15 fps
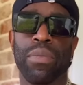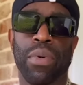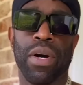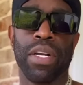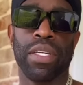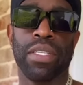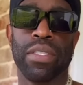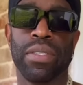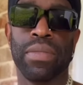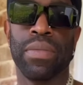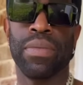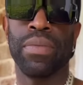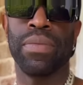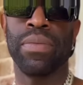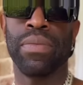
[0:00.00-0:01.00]
you used
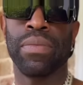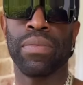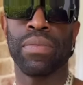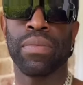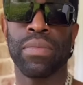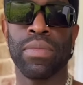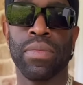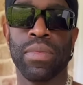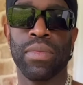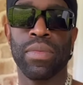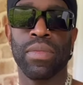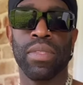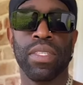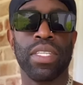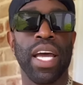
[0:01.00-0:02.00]
Tupac's picture for
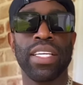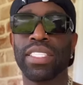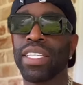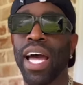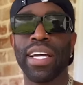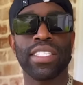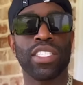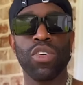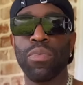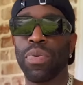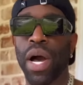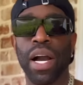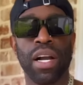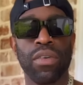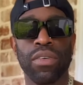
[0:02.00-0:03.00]
your birthday that's not flyer.
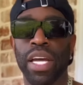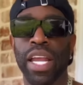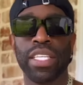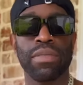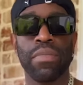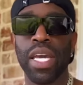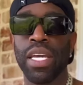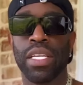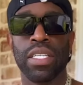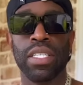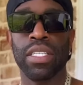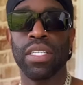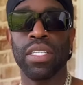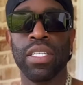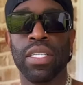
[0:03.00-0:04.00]
Tupac on that. Bro, that's you me. got the
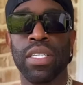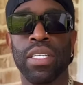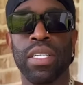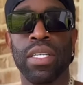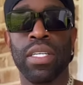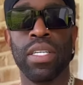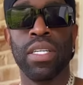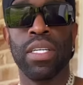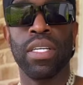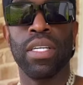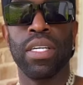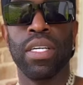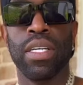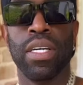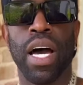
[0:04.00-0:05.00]
red bandana on.
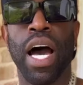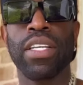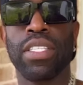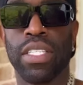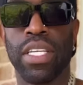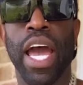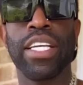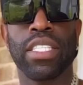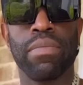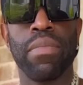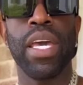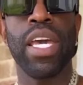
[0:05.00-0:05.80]
That, that I, that's, that's Tupac. me